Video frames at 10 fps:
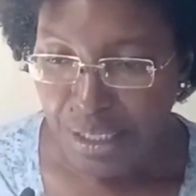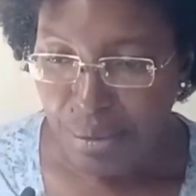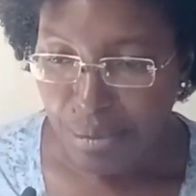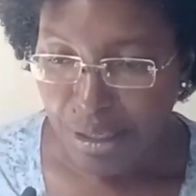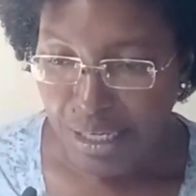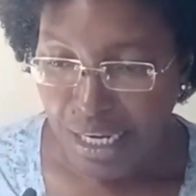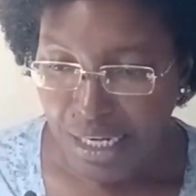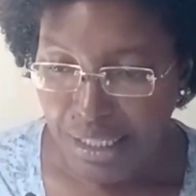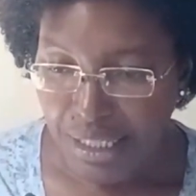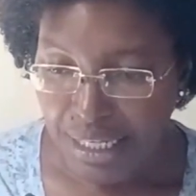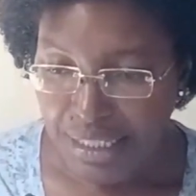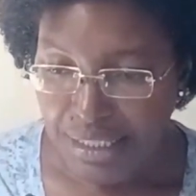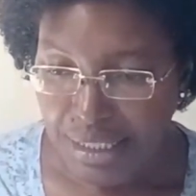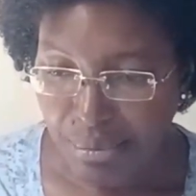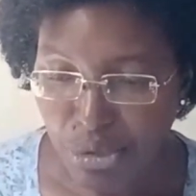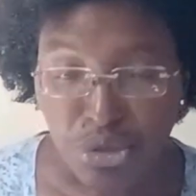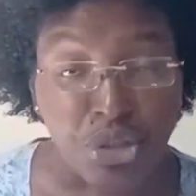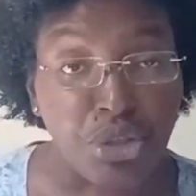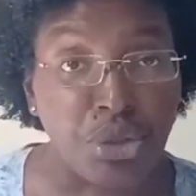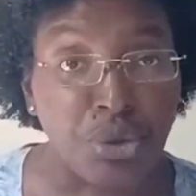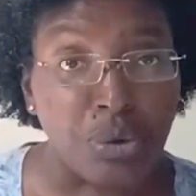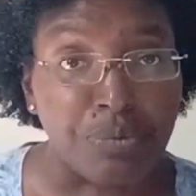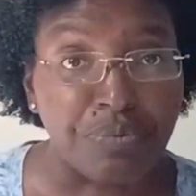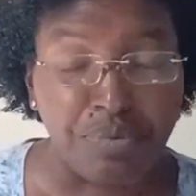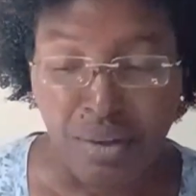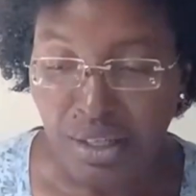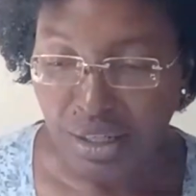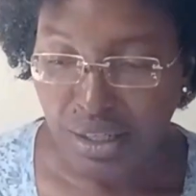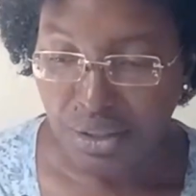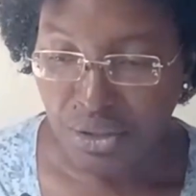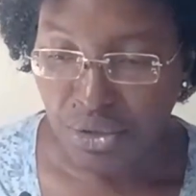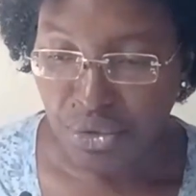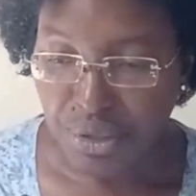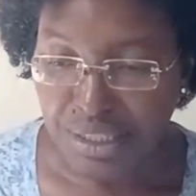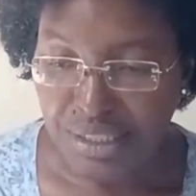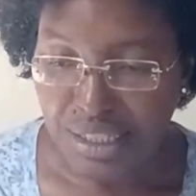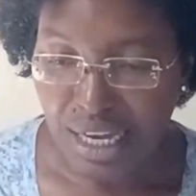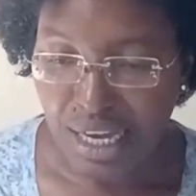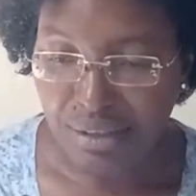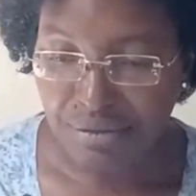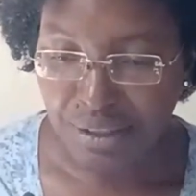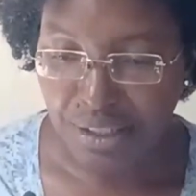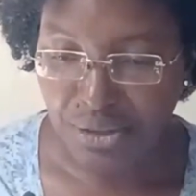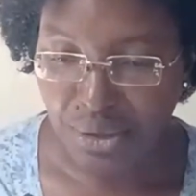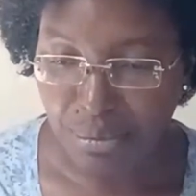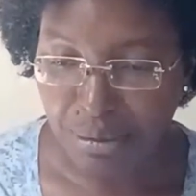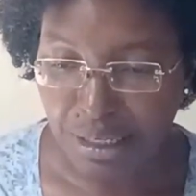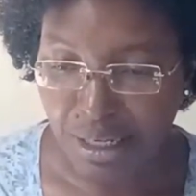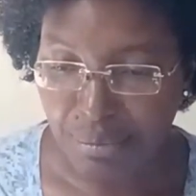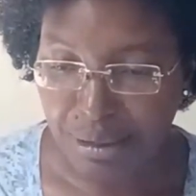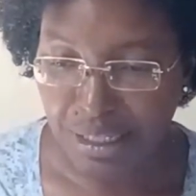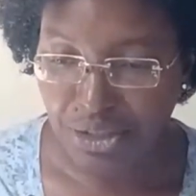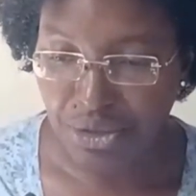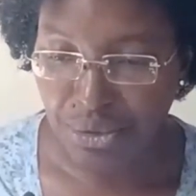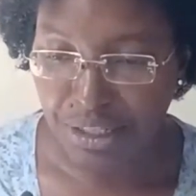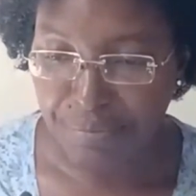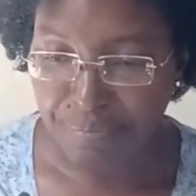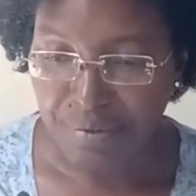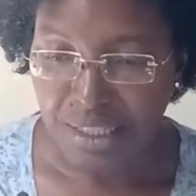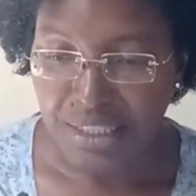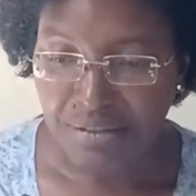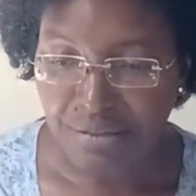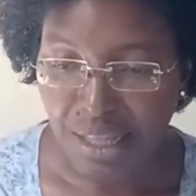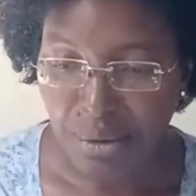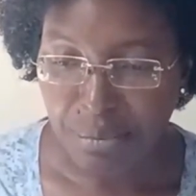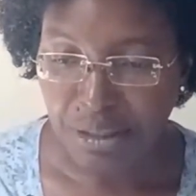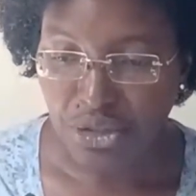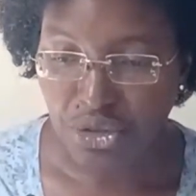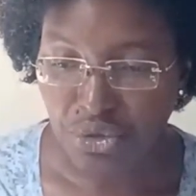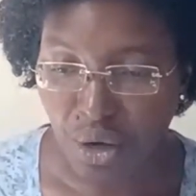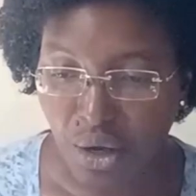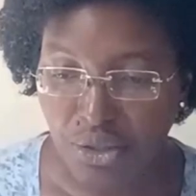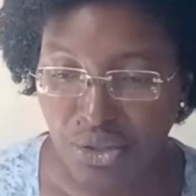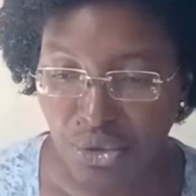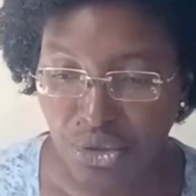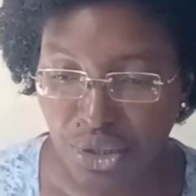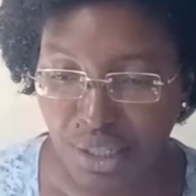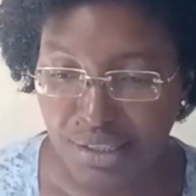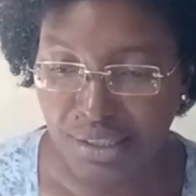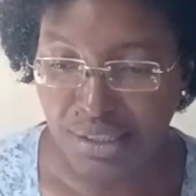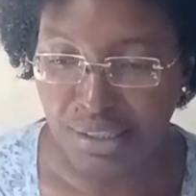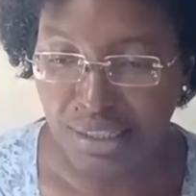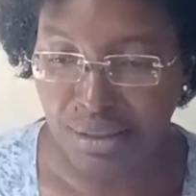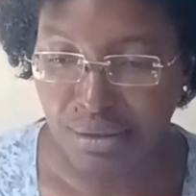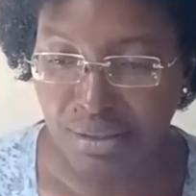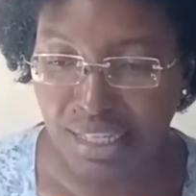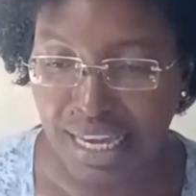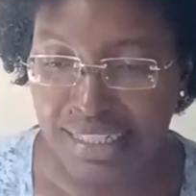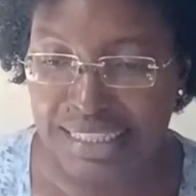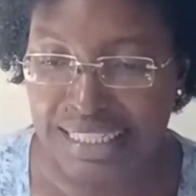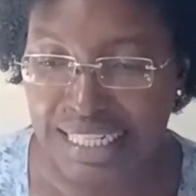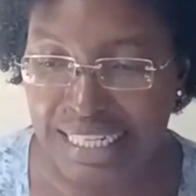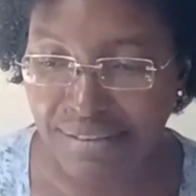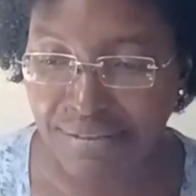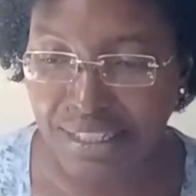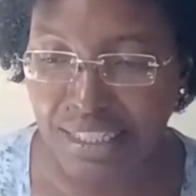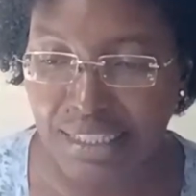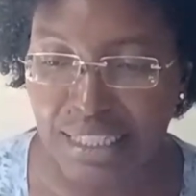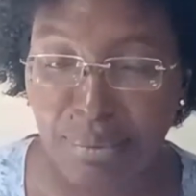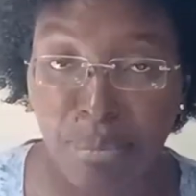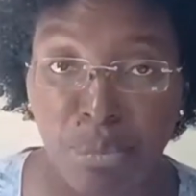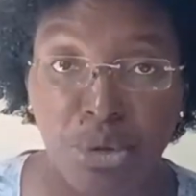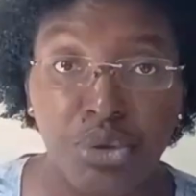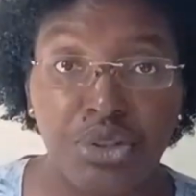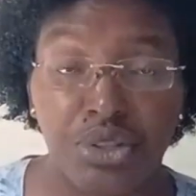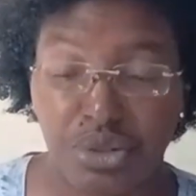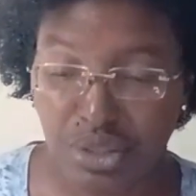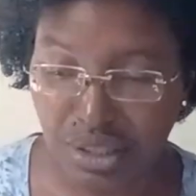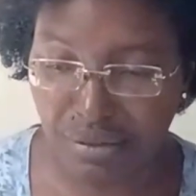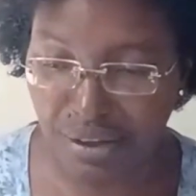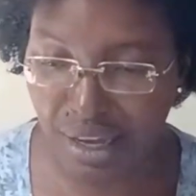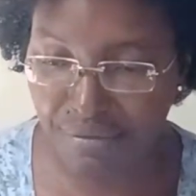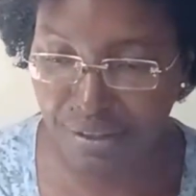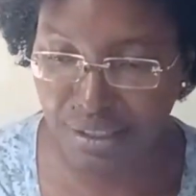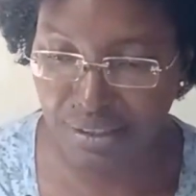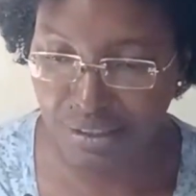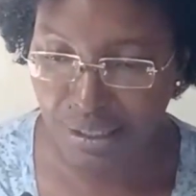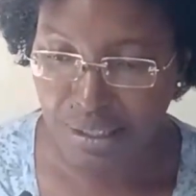But I liked number 2, increase confidence. On page 3, developing strong socializing skills can significantly boost your self-confidence.